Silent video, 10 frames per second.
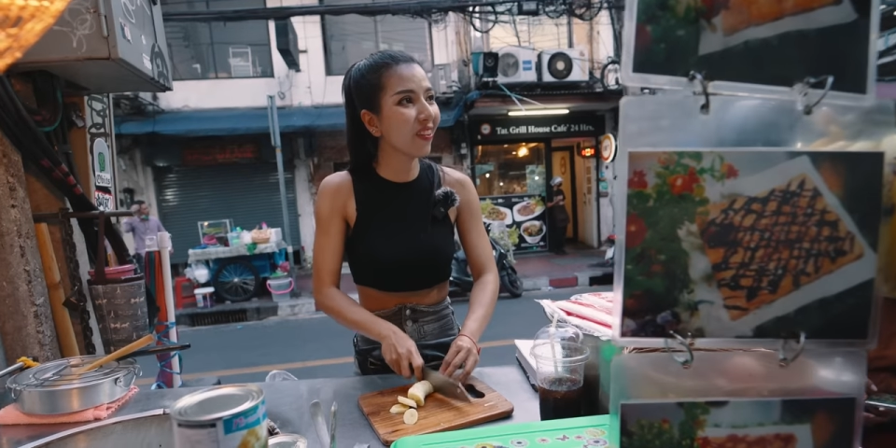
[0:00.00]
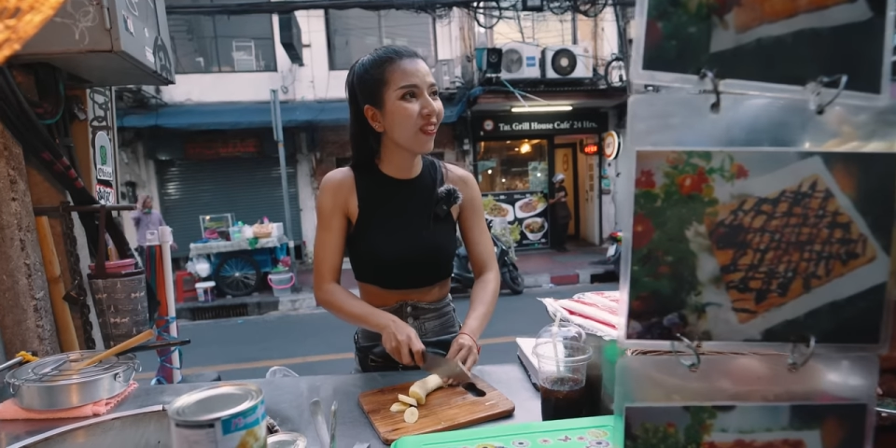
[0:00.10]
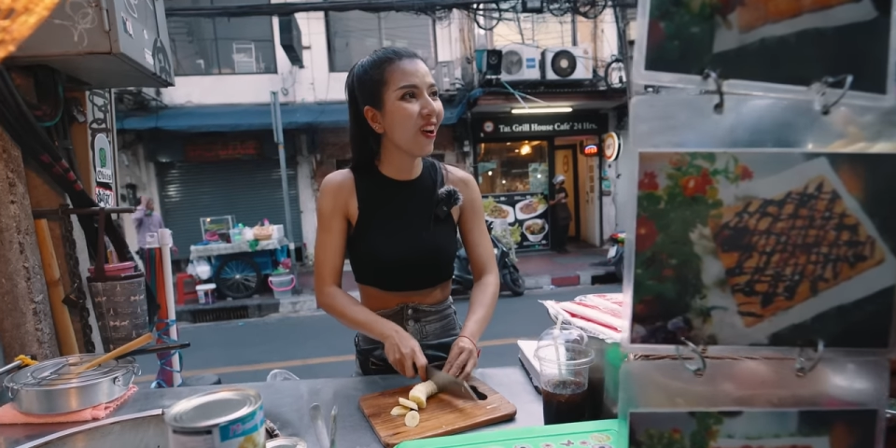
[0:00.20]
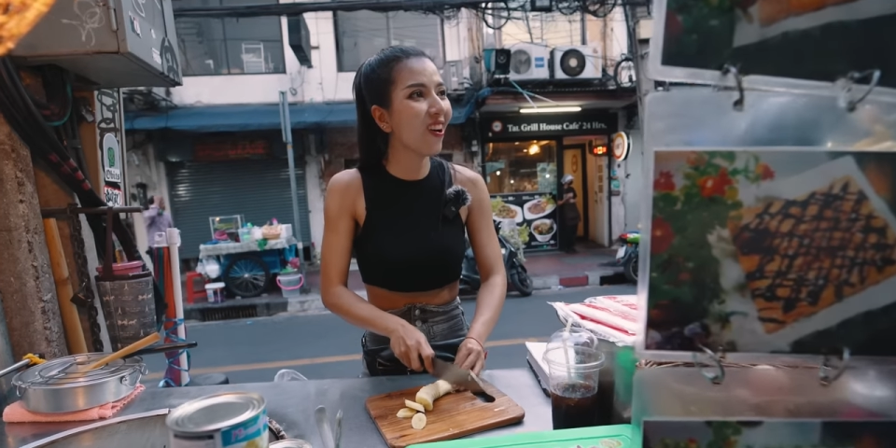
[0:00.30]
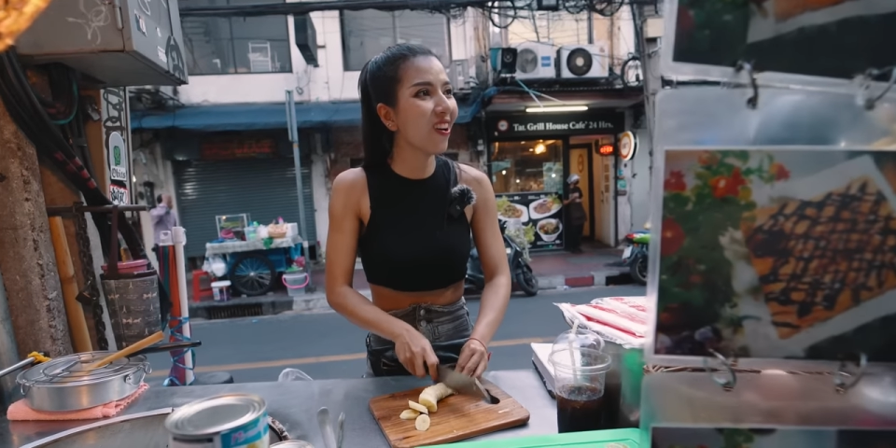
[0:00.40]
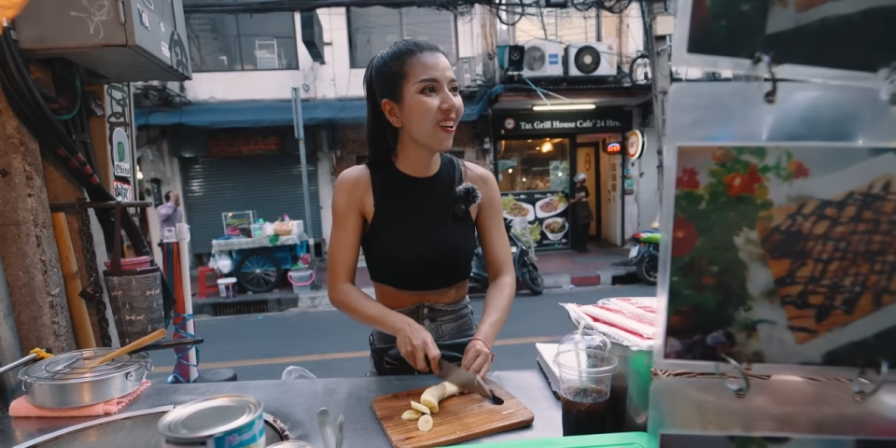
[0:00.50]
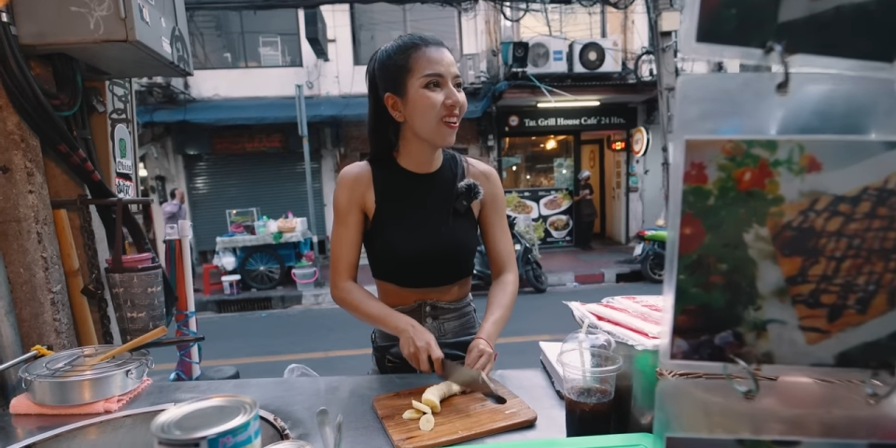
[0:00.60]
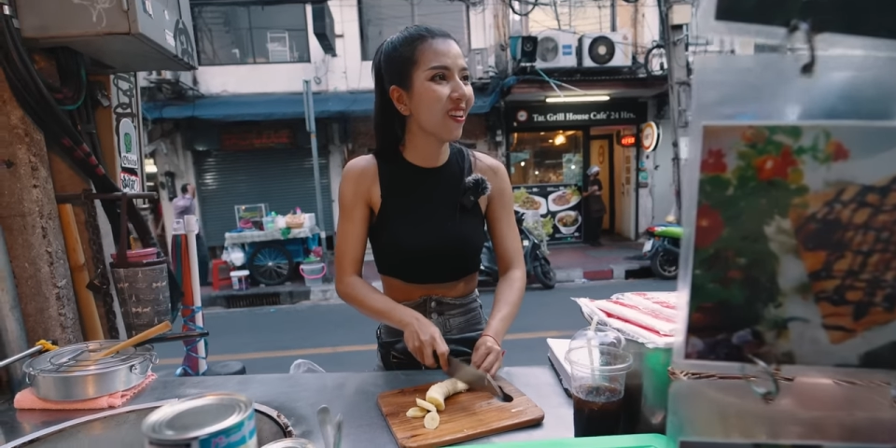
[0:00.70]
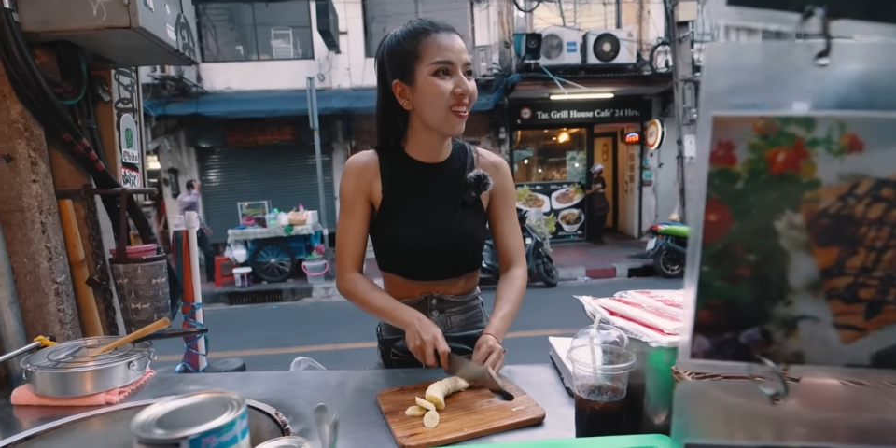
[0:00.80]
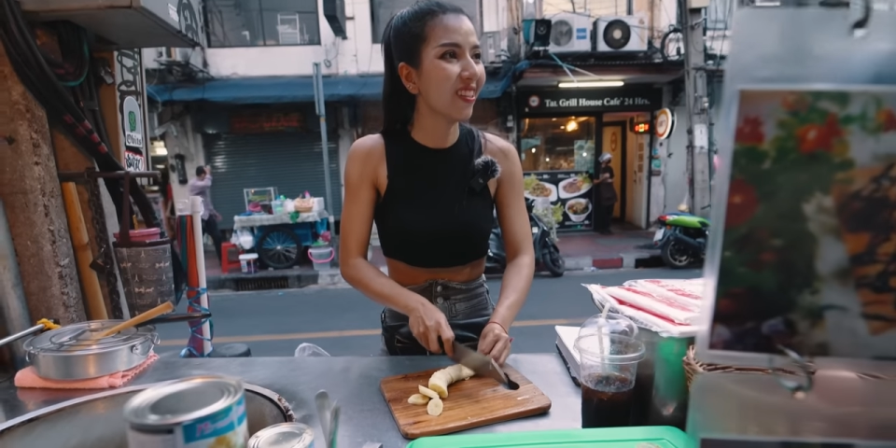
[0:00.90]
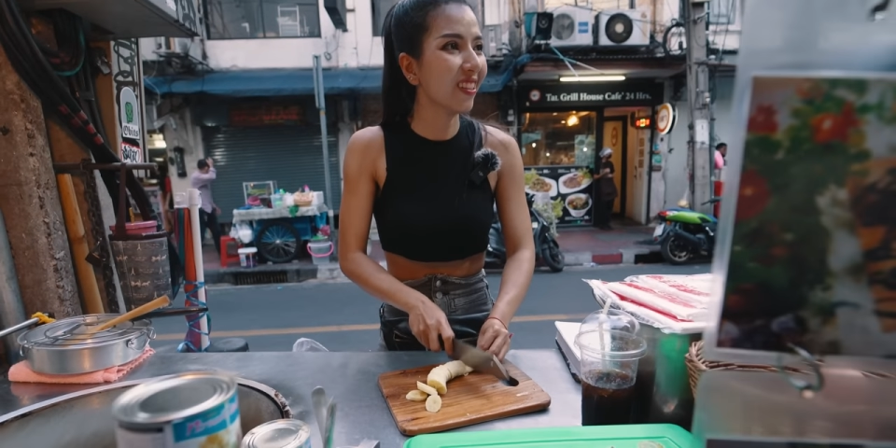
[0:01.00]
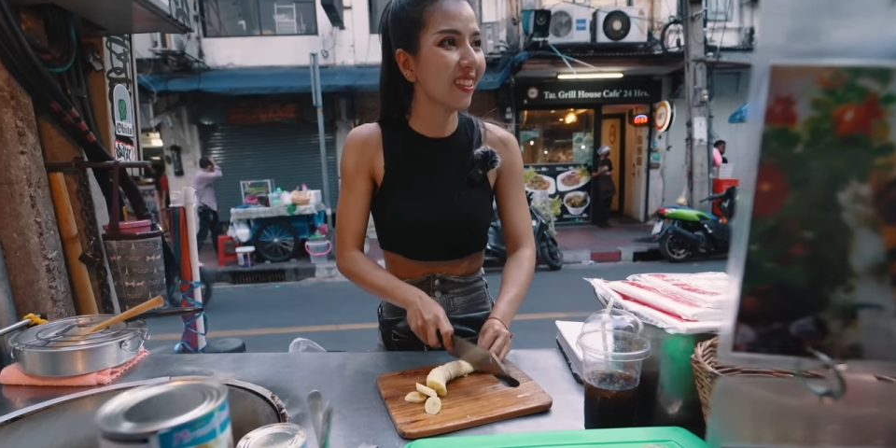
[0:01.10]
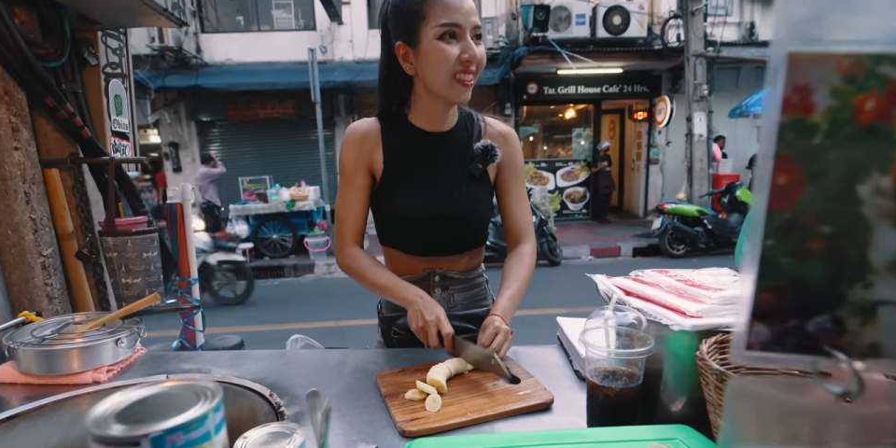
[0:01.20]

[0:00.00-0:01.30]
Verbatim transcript: lady. Yeah. So